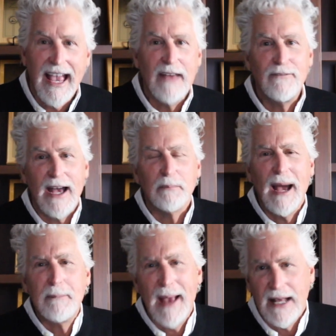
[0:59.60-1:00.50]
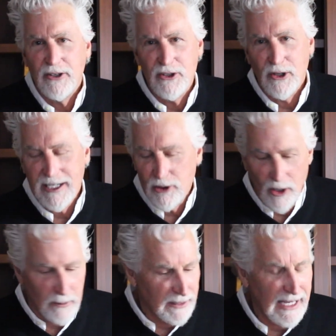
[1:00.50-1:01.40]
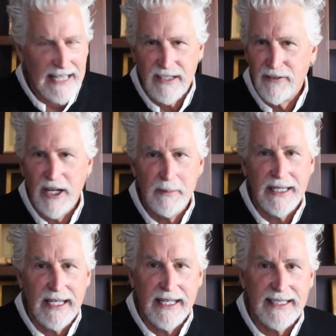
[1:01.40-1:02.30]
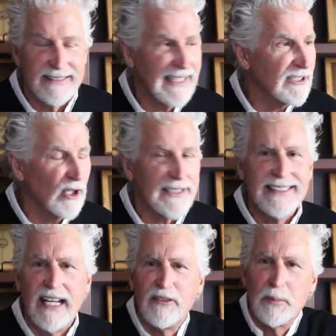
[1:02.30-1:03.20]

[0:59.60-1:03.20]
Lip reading: In fact, my patent attorney told me at the very beginning, he said, look, Steve's